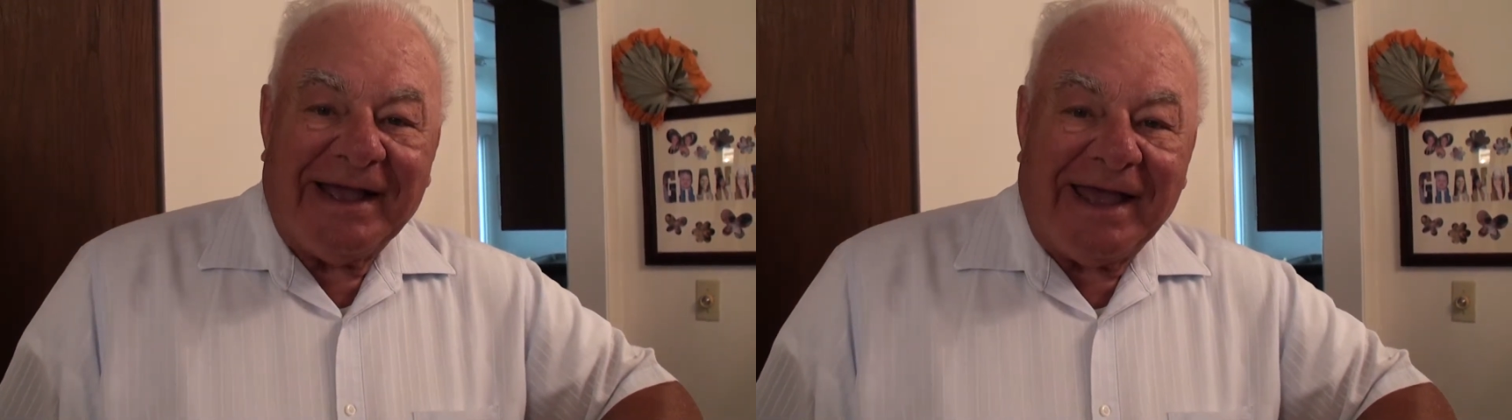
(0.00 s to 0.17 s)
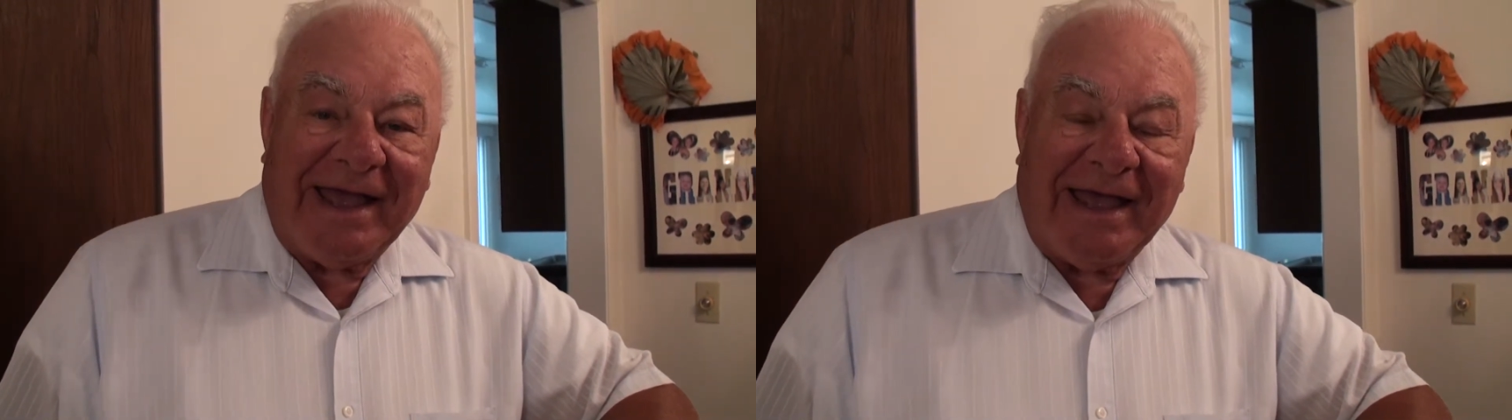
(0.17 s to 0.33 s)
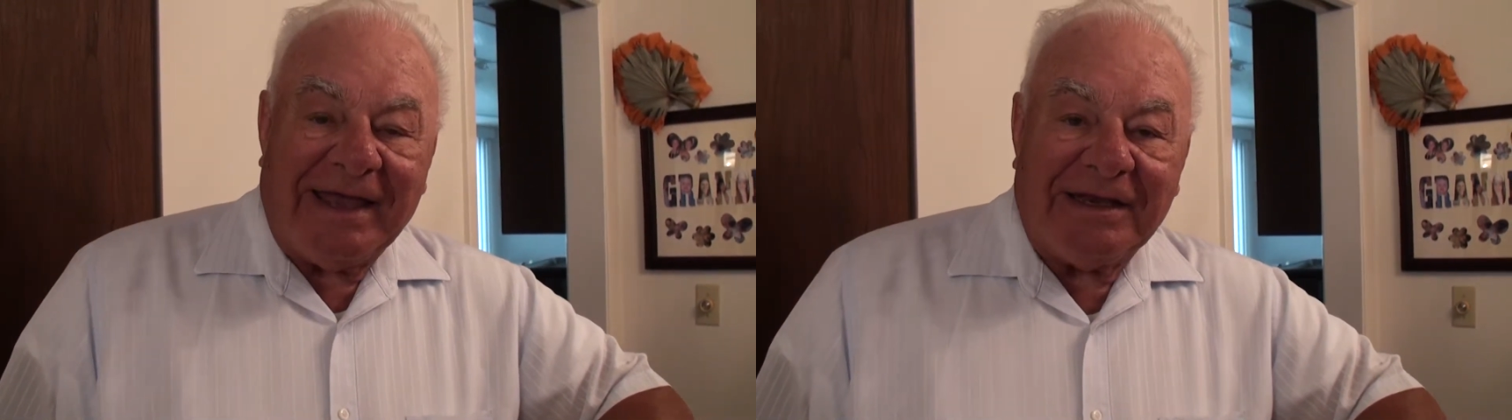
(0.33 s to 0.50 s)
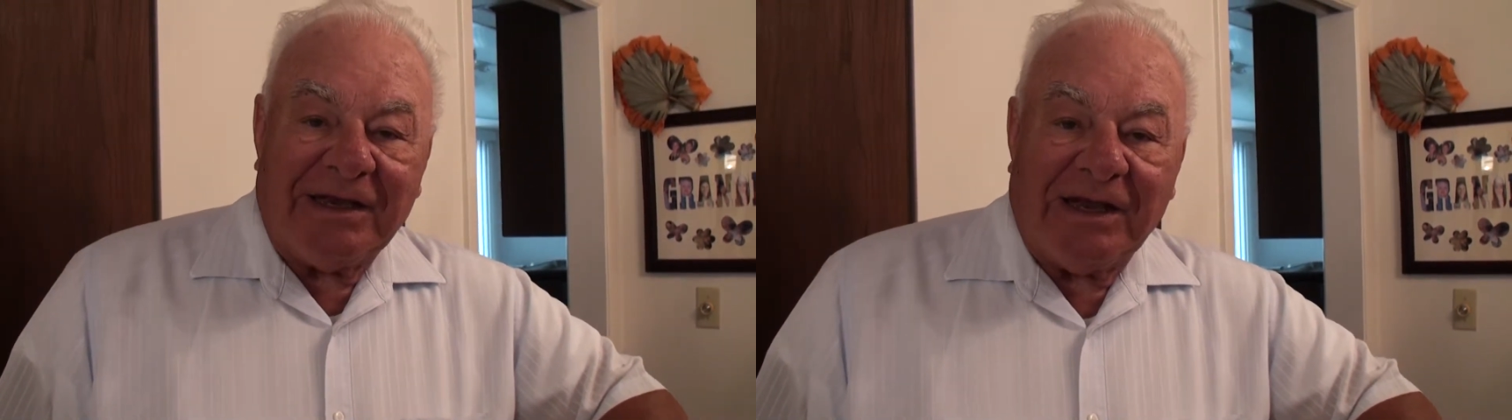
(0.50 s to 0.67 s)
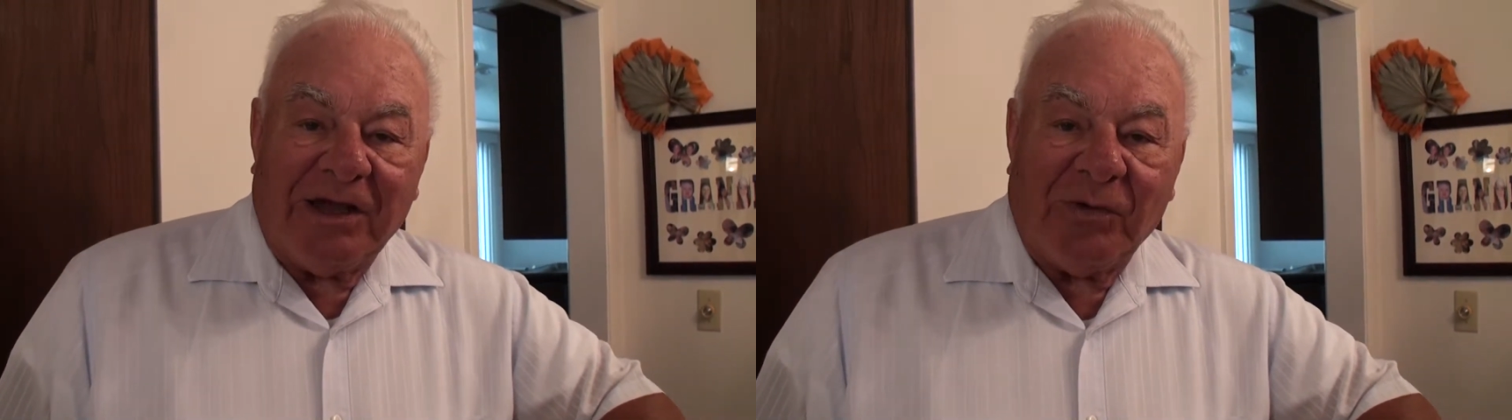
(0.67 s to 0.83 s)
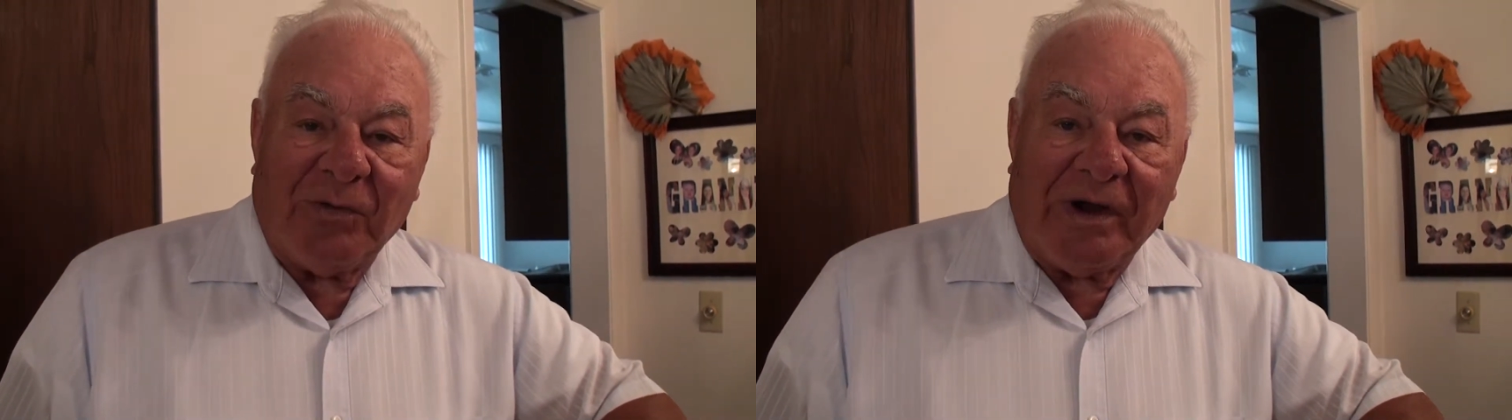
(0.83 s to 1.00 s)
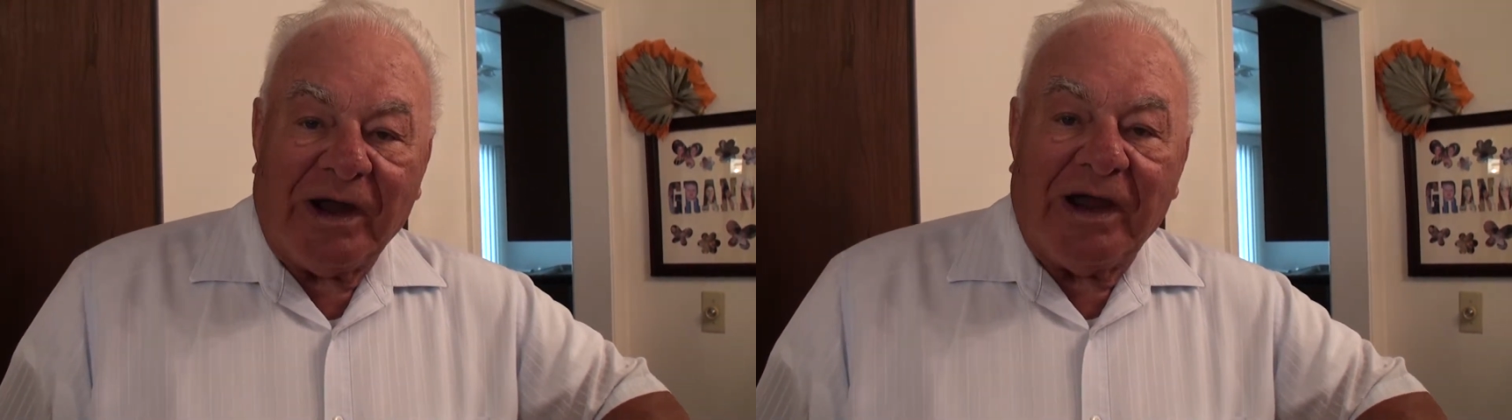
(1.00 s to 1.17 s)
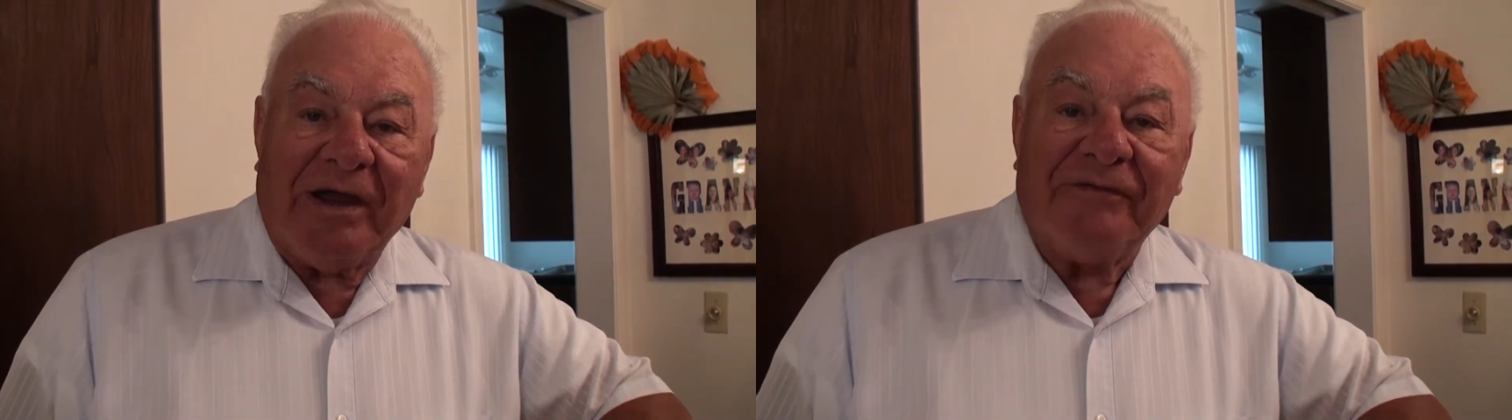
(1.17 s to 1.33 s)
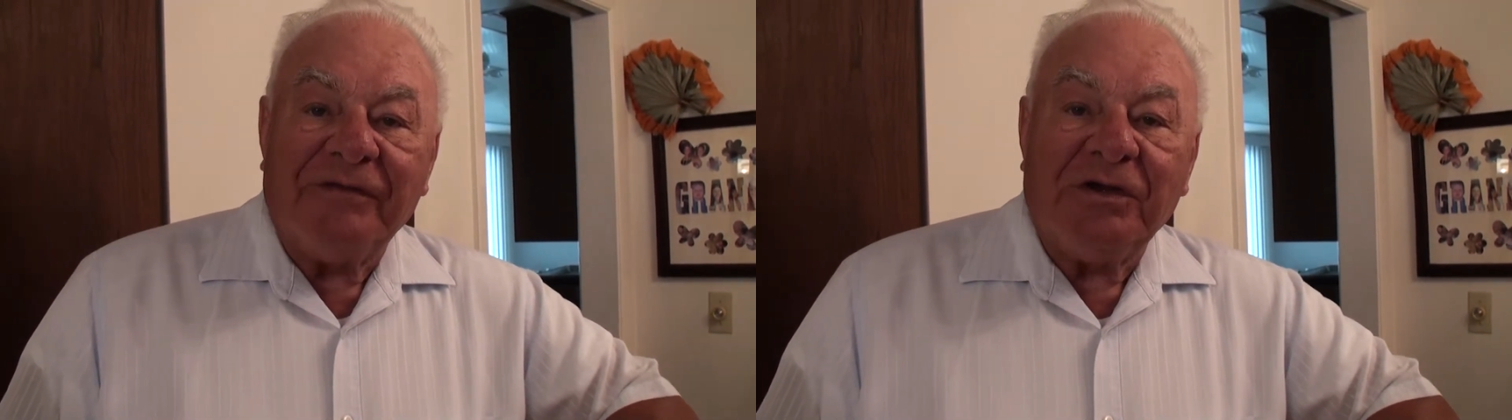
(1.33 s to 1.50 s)
And
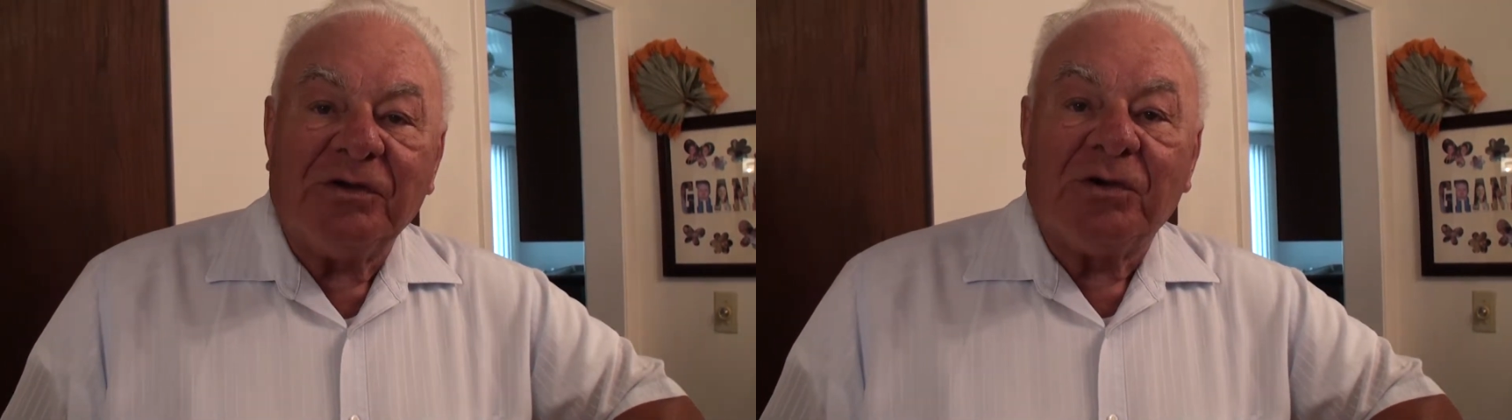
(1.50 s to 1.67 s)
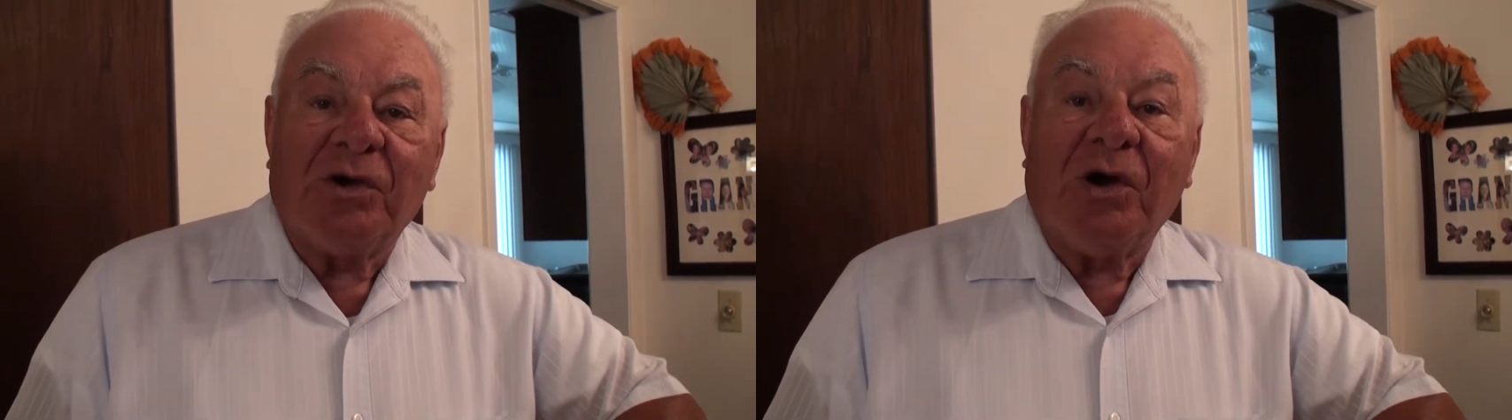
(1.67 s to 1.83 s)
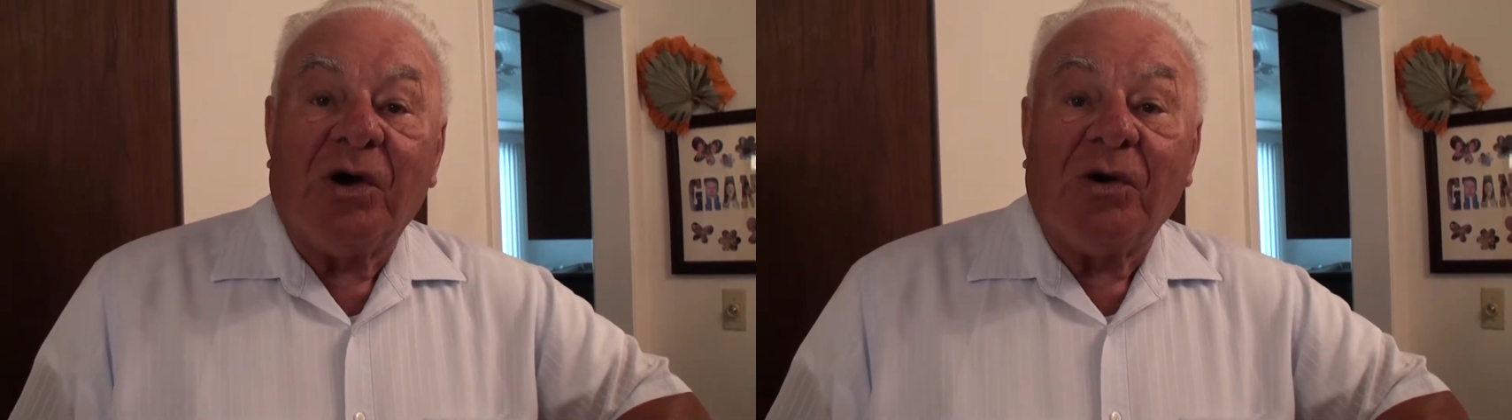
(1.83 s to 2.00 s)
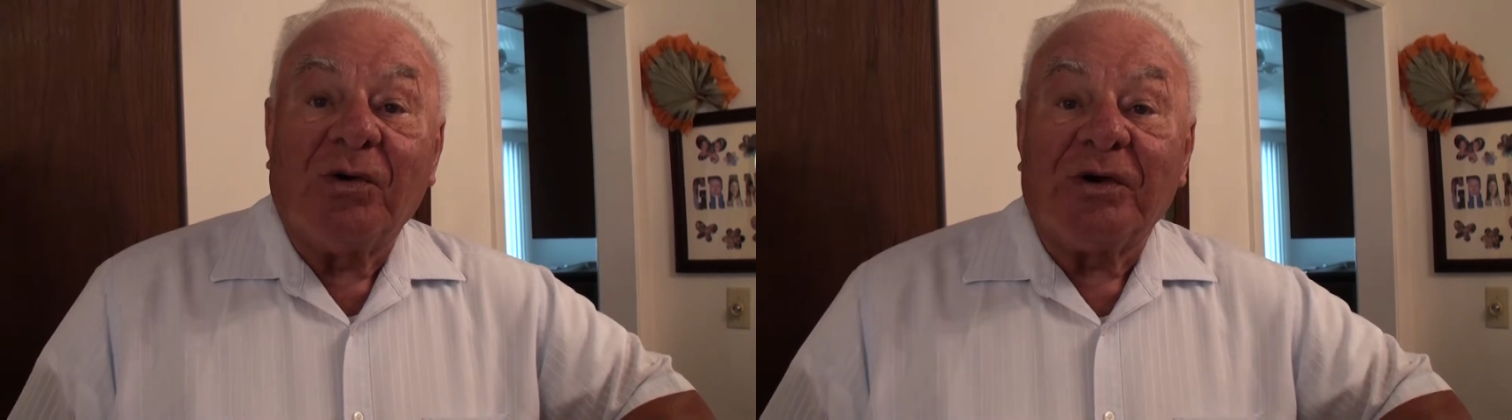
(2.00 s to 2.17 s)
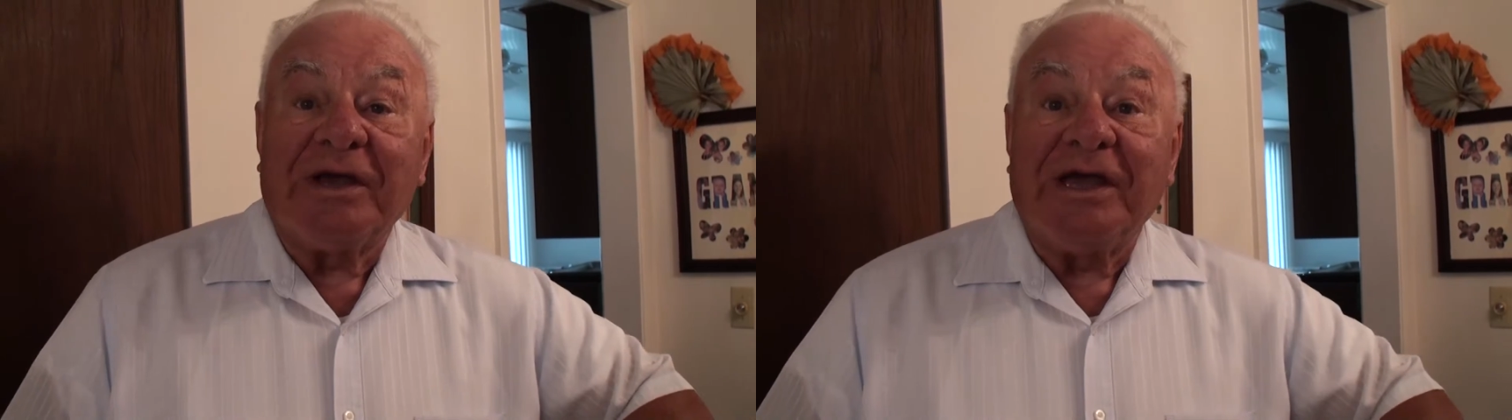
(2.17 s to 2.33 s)
wherever you go,